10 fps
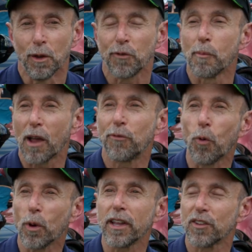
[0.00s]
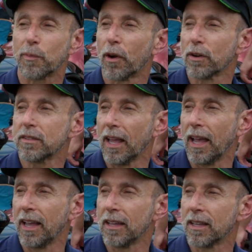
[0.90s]
for my 40th
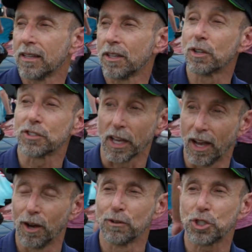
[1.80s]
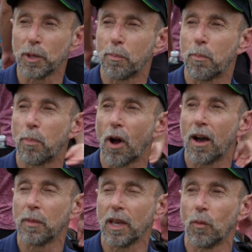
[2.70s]
birthday years ago, she
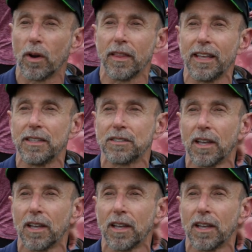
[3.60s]
bought me one of these,